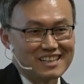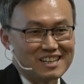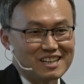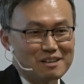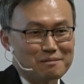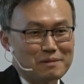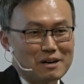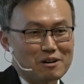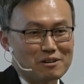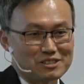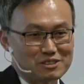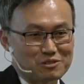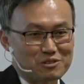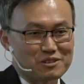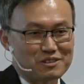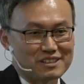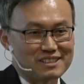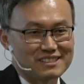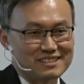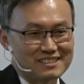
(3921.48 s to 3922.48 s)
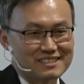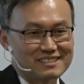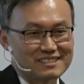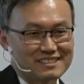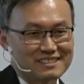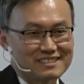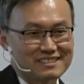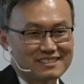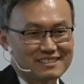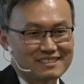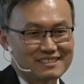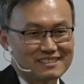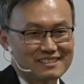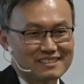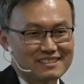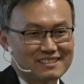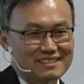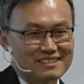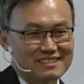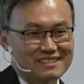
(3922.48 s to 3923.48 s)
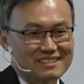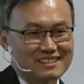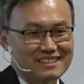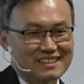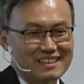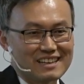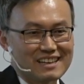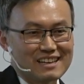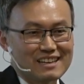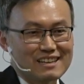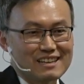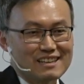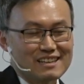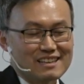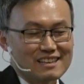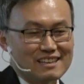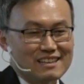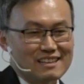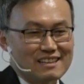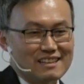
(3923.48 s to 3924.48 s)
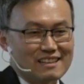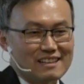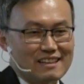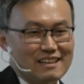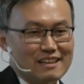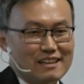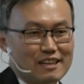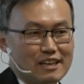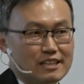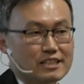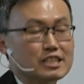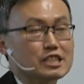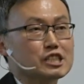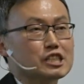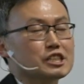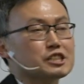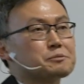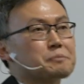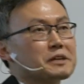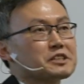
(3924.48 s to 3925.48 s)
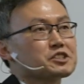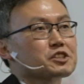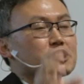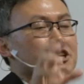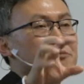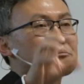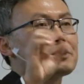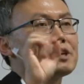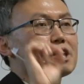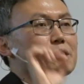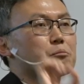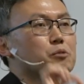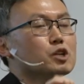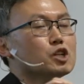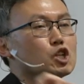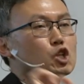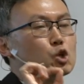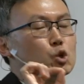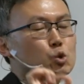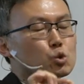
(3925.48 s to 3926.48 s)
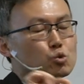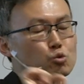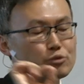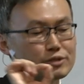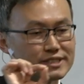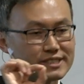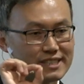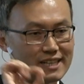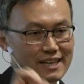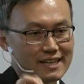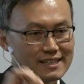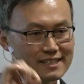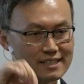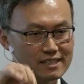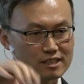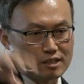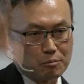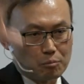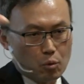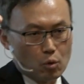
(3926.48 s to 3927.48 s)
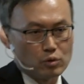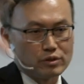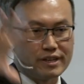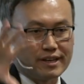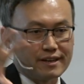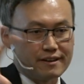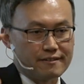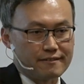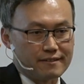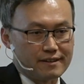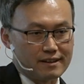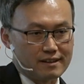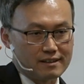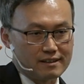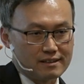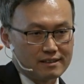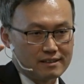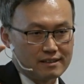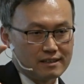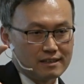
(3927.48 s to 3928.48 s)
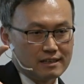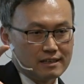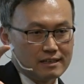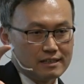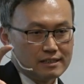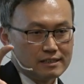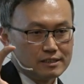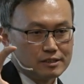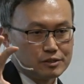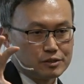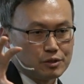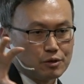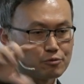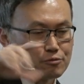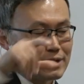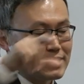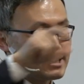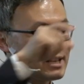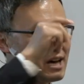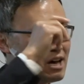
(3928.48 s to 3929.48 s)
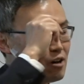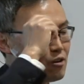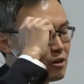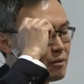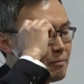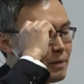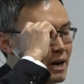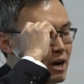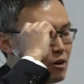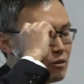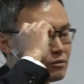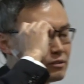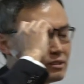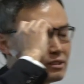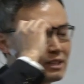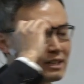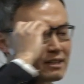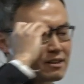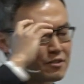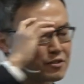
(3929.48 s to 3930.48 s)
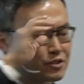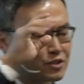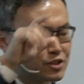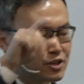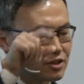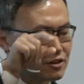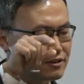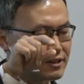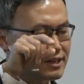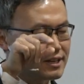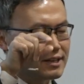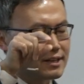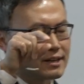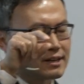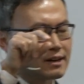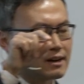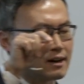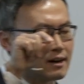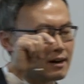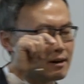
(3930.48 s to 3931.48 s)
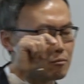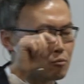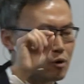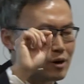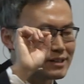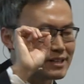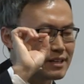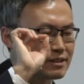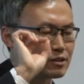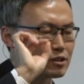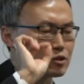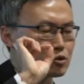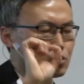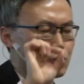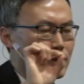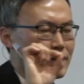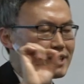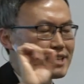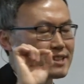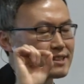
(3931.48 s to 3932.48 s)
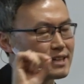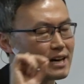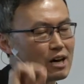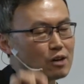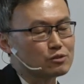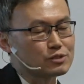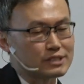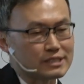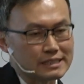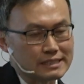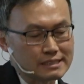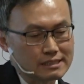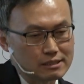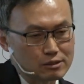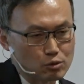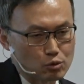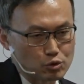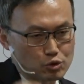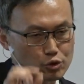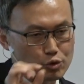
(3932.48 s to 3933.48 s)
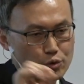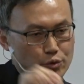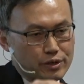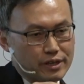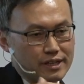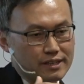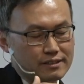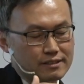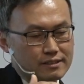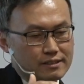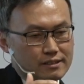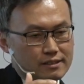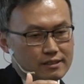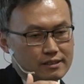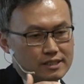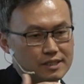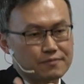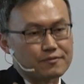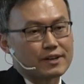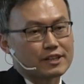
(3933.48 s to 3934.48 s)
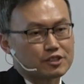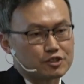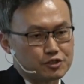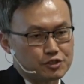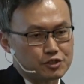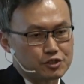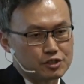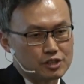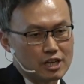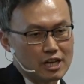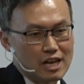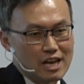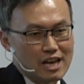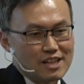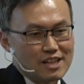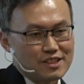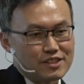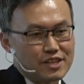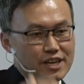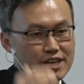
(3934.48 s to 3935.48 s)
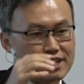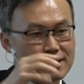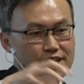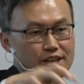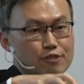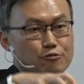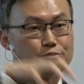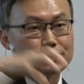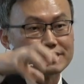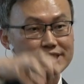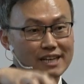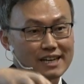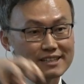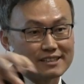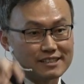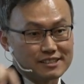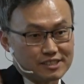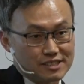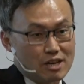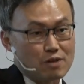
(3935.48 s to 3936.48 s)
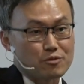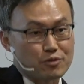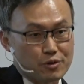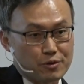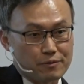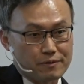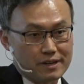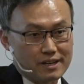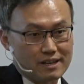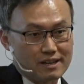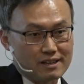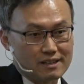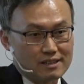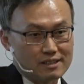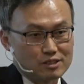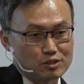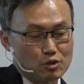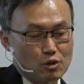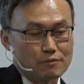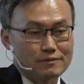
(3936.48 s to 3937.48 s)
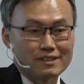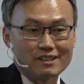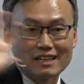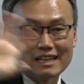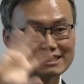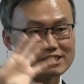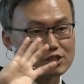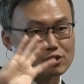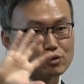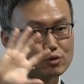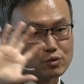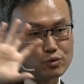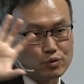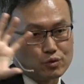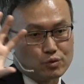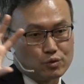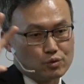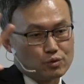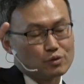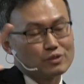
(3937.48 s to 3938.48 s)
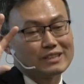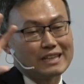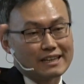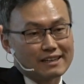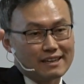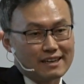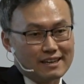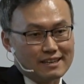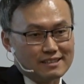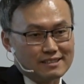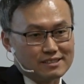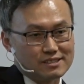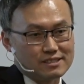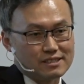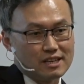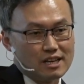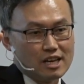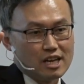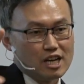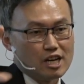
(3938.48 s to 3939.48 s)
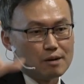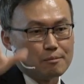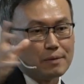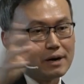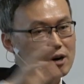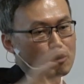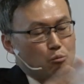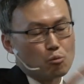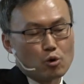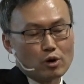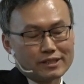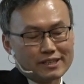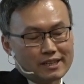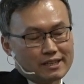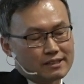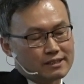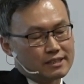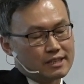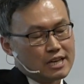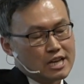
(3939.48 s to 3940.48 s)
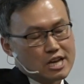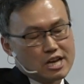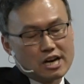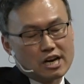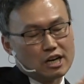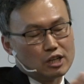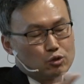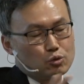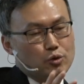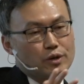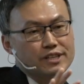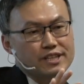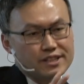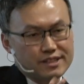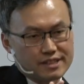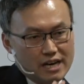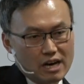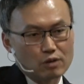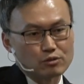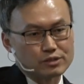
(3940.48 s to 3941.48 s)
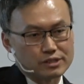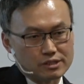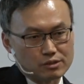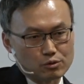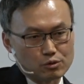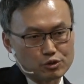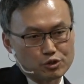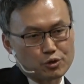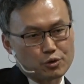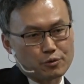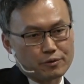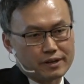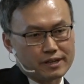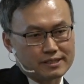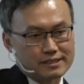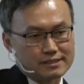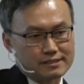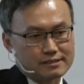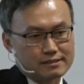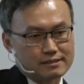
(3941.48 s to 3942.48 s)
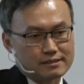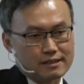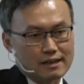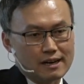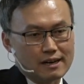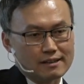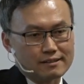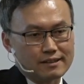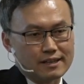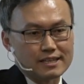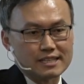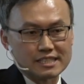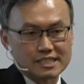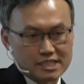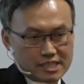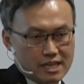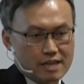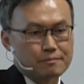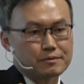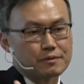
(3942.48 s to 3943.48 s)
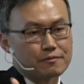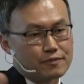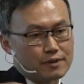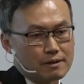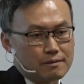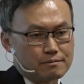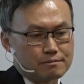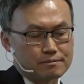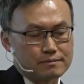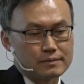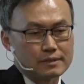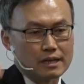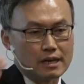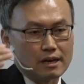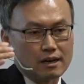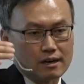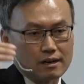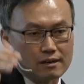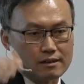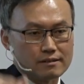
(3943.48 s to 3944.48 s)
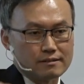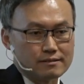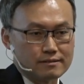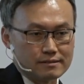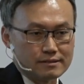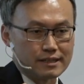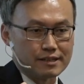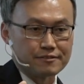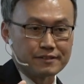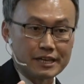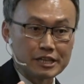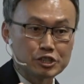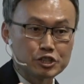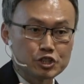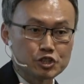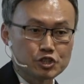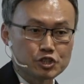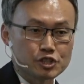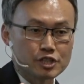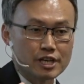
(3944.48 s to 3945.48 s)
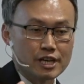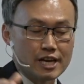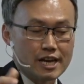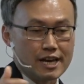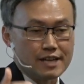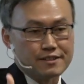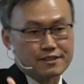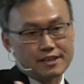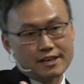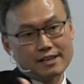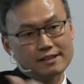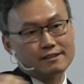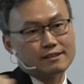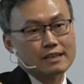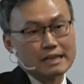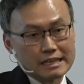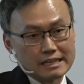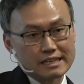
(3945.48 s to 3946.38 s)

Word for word: about what's going on. Do try to escape, so I assume they do. Yeah, especially people who reside in the border area. So right now, about like 30, uh, more than the 20,000 North Korean defectors they reside in South Korea. So over the last two decades, about more than uh, 20,000 North Koreans, uh, they escaped from uh, their nations and then